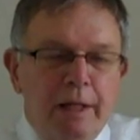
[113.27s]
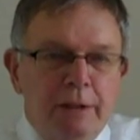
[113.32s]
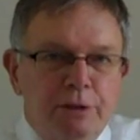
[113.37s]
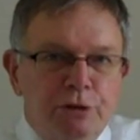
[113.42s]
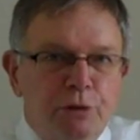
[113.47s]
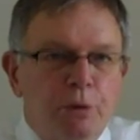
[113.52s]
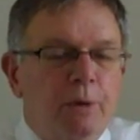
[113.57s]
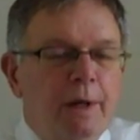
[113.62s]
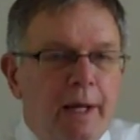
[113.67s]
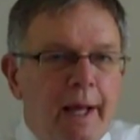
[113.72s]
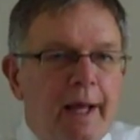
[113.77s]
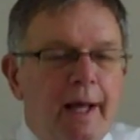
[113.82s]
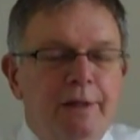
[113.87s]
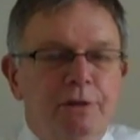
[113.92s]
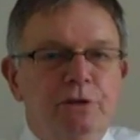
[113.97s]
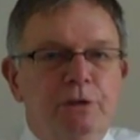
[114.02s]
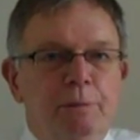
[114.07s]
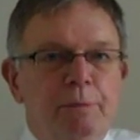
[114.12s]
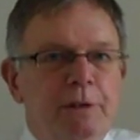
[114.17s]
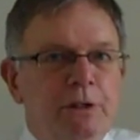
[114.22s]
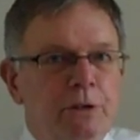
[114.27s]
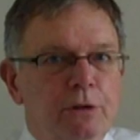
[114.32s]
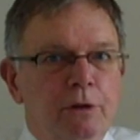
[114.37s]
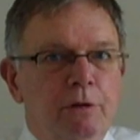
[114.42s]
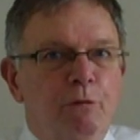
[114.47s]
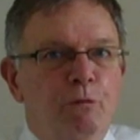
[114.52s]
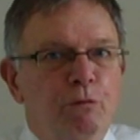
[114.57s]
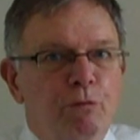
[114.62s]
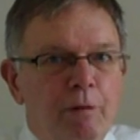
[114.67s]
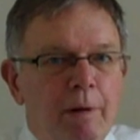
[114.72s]
story has to be
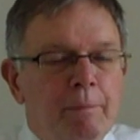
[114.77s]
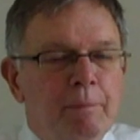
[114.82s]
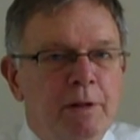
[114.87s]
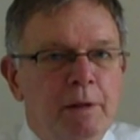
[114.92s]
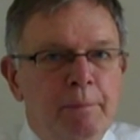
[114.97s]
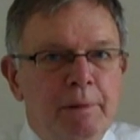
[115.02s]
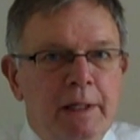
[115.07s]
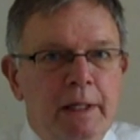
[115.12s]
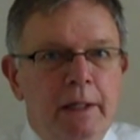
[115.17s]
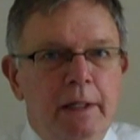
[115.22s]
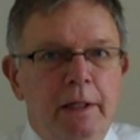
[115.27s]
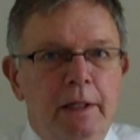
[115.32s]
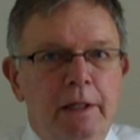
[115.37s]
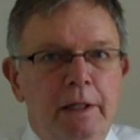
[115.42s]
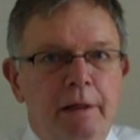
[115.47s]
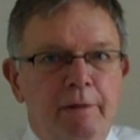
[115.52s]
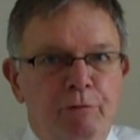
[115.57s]
good from the beginning